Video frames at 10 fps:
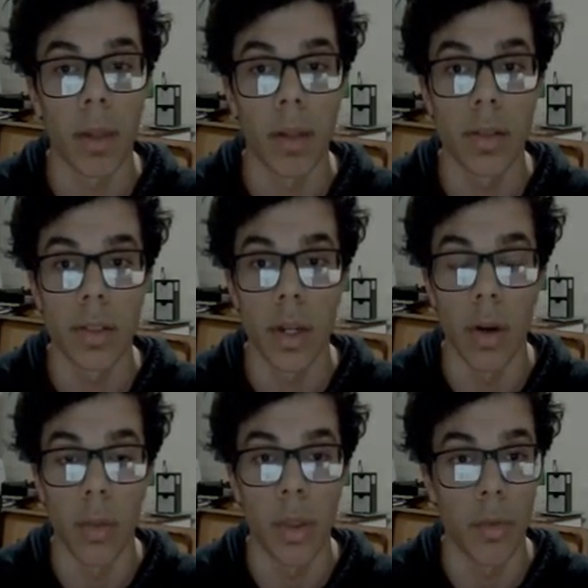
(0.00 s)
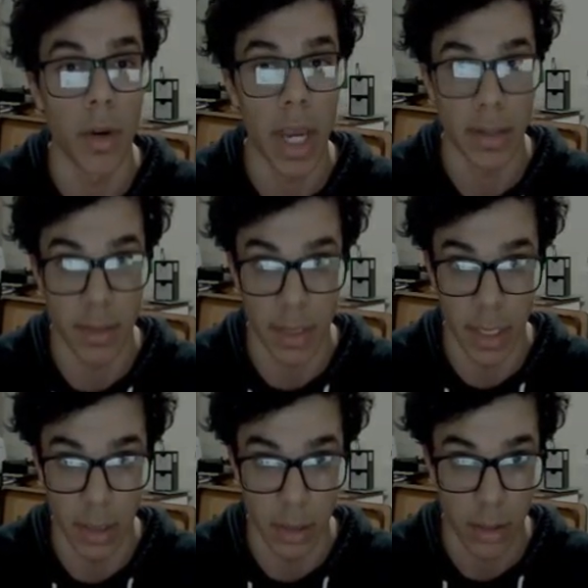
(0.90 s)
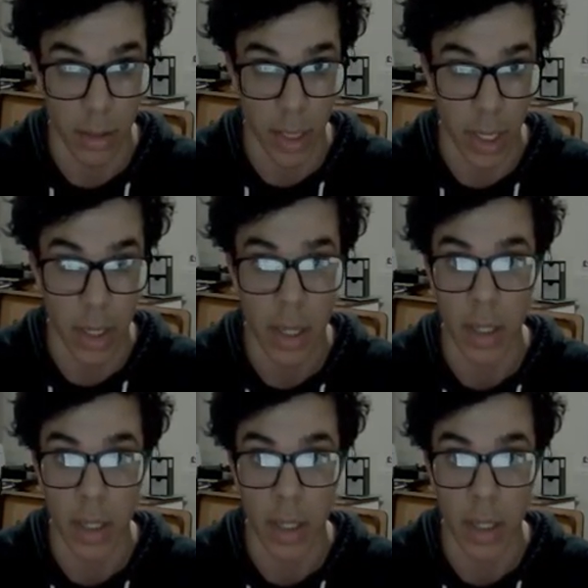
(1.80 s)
So the rook has to take, okay?